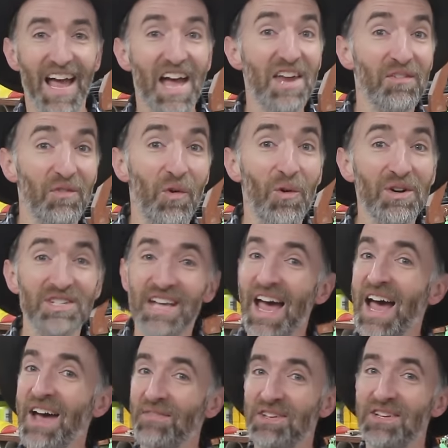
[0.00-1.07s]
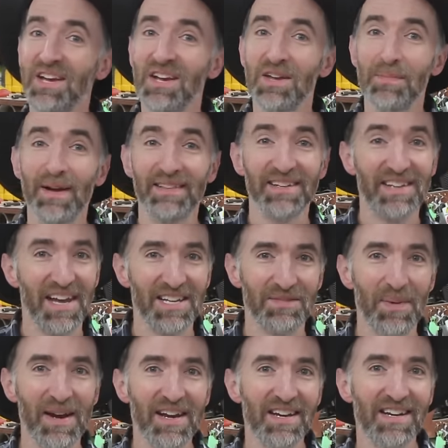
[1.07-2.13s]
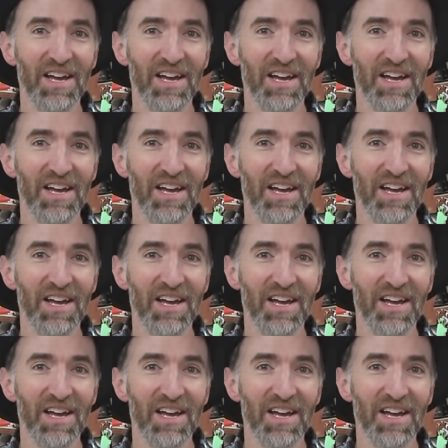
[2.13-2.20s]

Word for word: And of course, I have to tell you about the Tasmanian